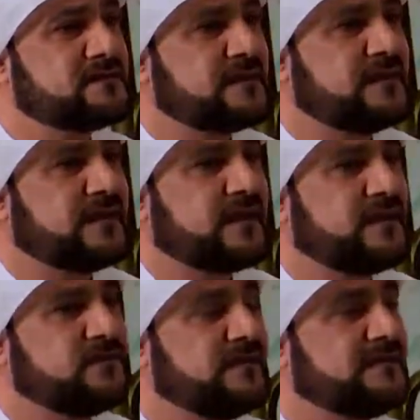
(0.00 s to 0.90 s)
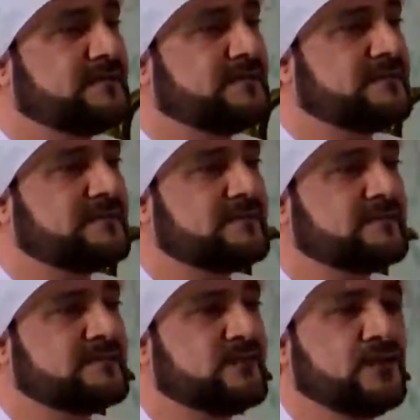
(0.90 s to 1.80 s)
they're not going to win?
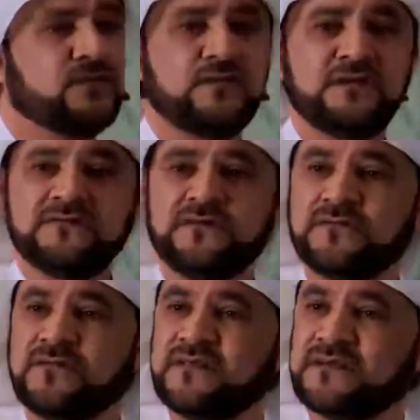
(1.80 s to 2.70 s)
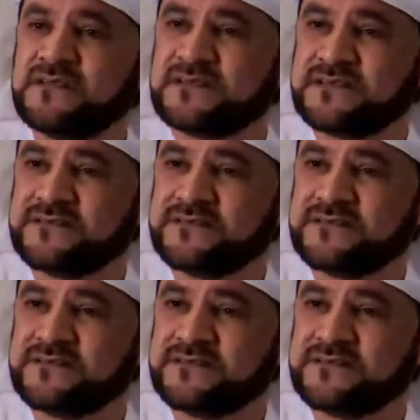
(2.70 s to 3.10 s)
You will never win the race.